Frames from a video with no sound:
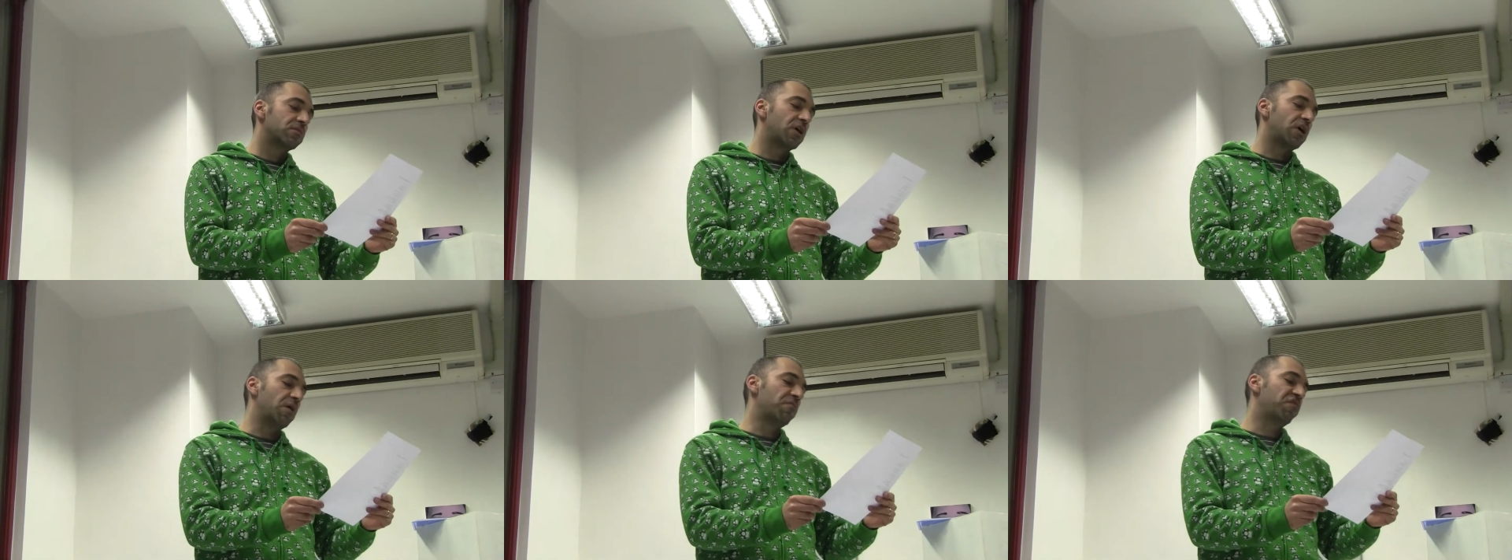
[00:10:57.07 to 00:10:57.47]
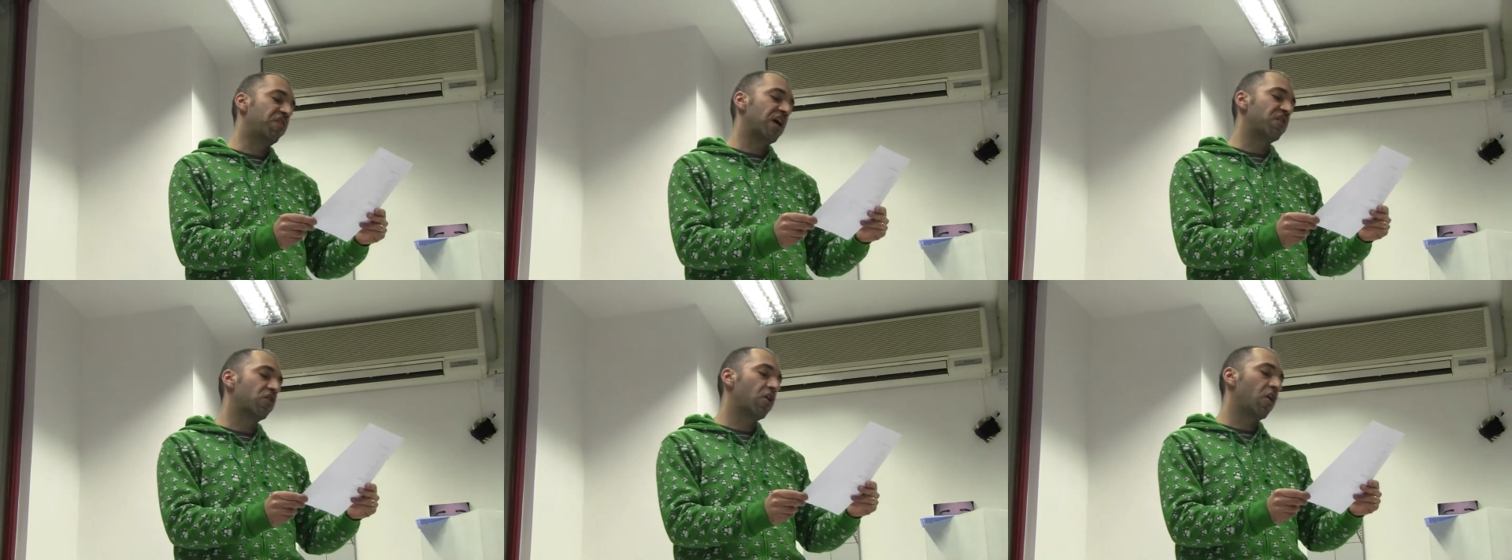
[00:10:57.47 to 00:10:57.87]
Come
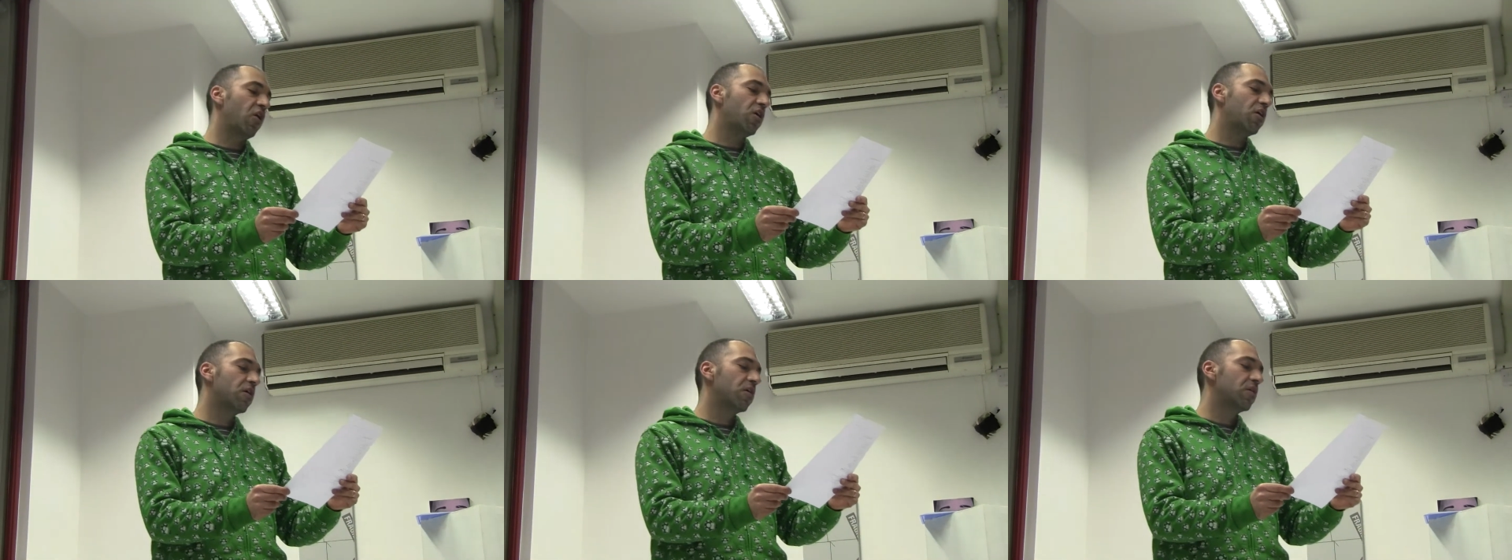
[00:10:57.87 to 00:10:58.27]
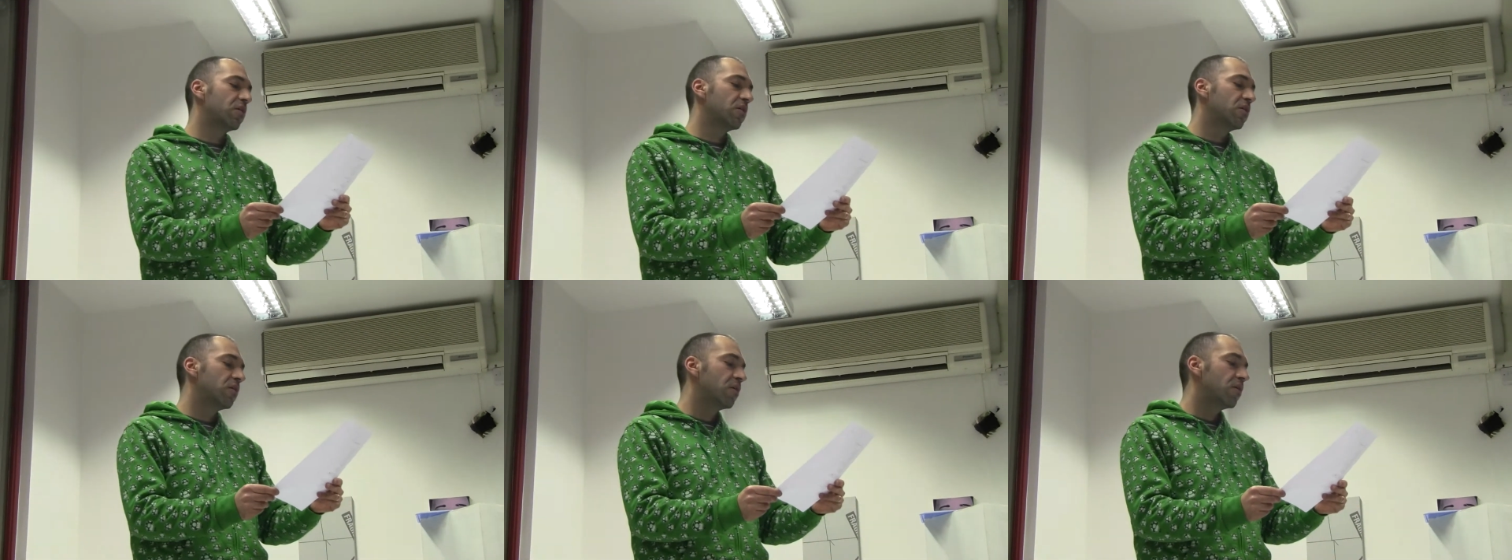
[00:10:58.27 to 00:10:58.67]
five o'clock,
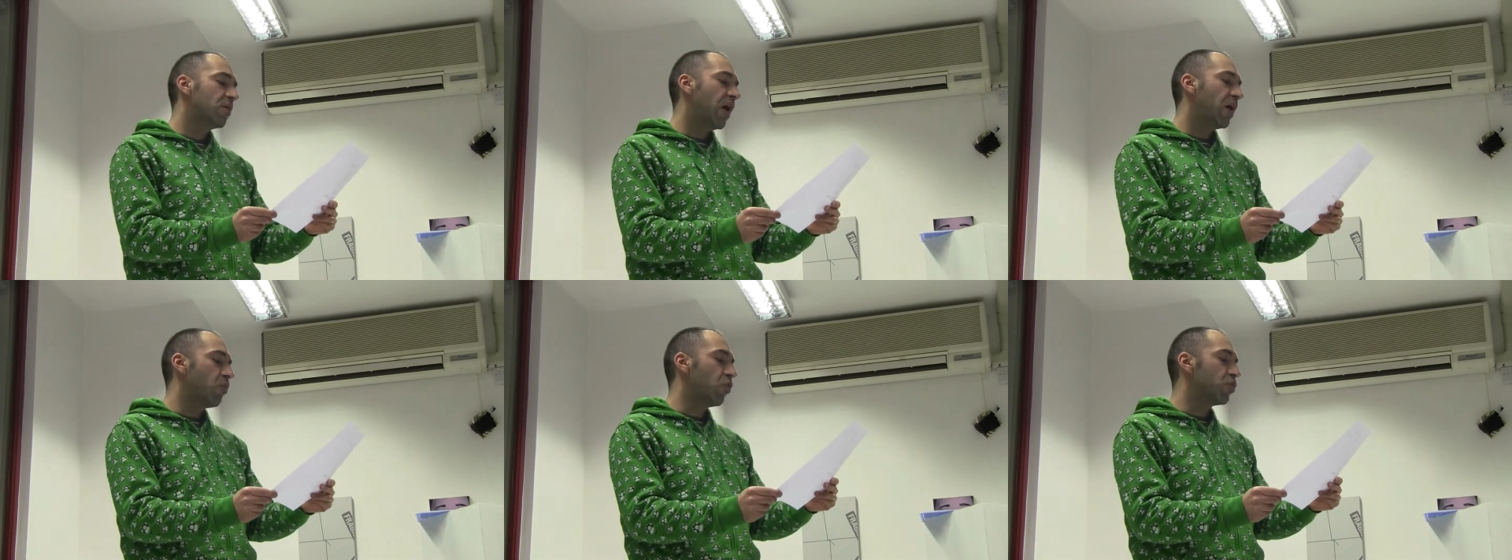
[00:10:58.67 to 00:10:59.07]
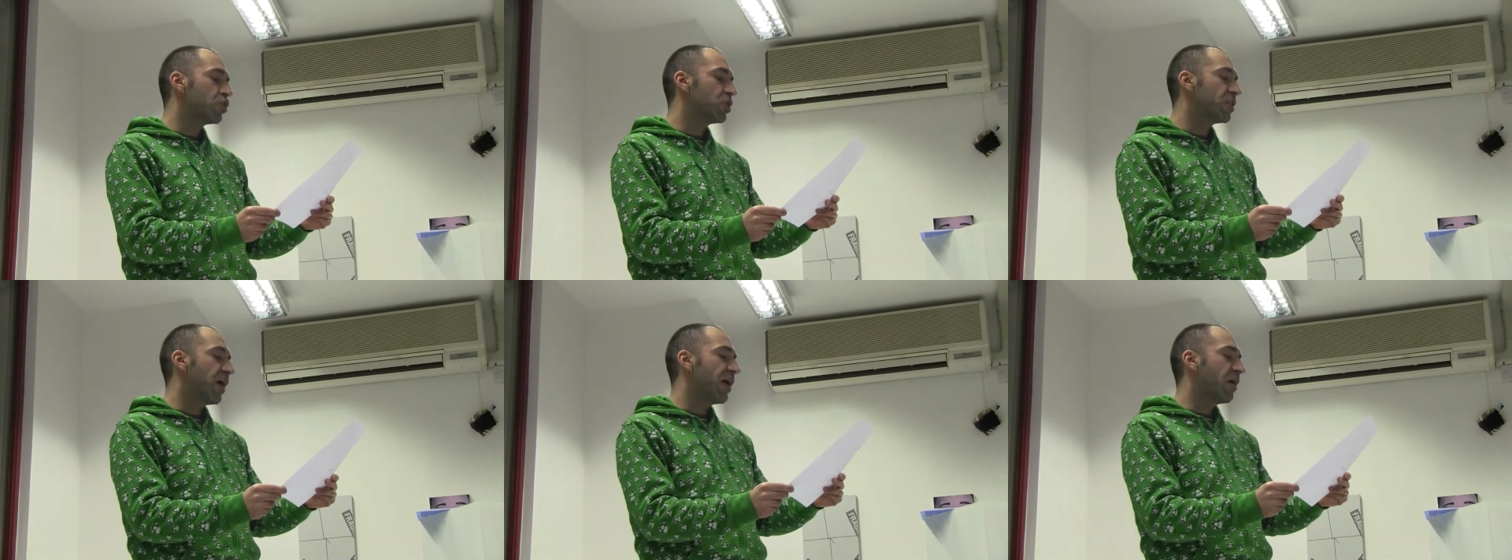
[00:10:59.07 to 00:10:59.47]
I
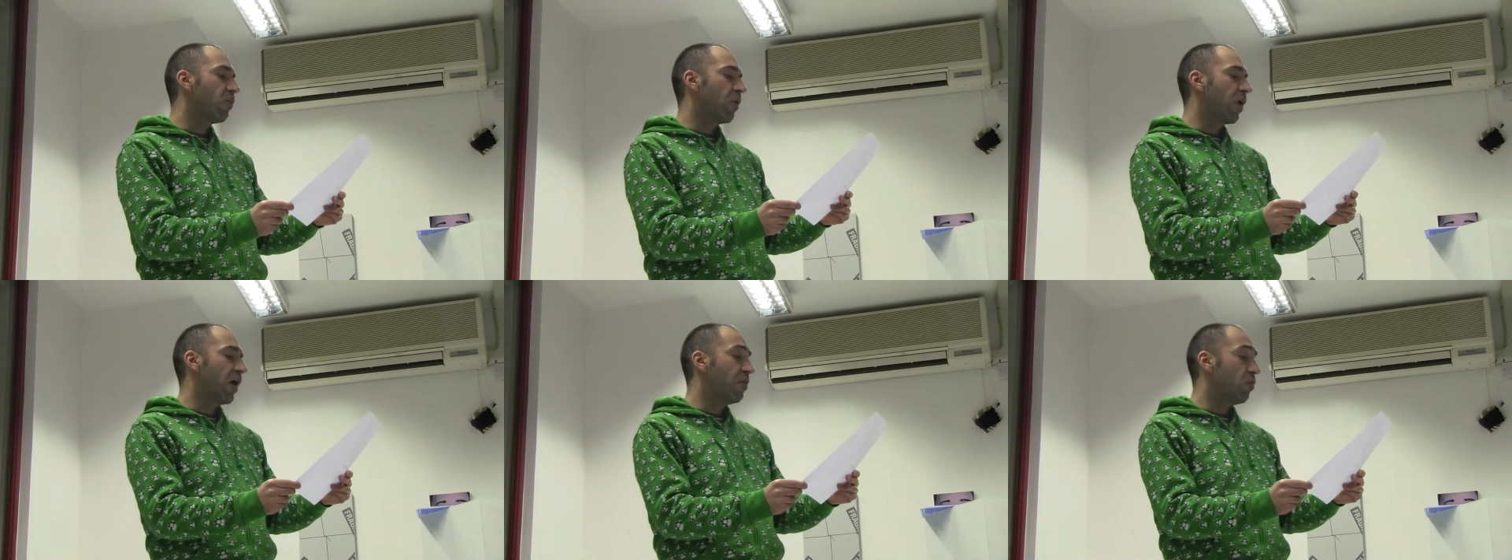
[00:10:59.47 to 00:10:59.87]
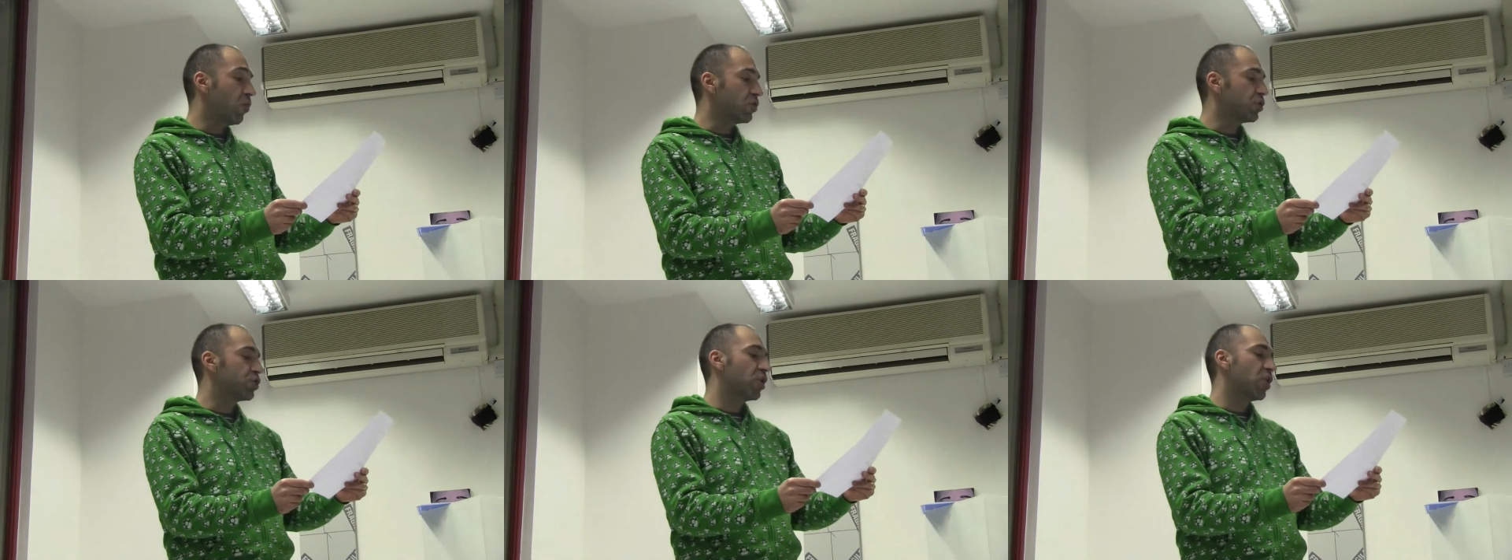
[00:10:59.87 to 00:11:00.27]
wash, I
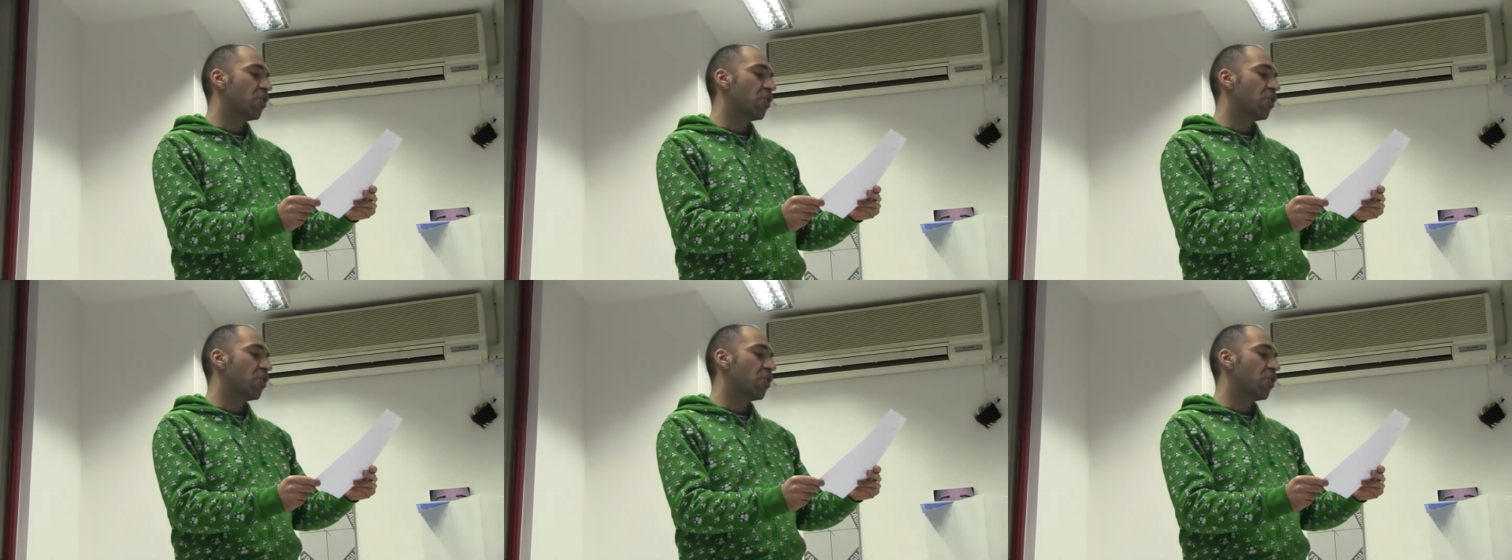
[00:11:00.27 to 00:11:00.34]
wash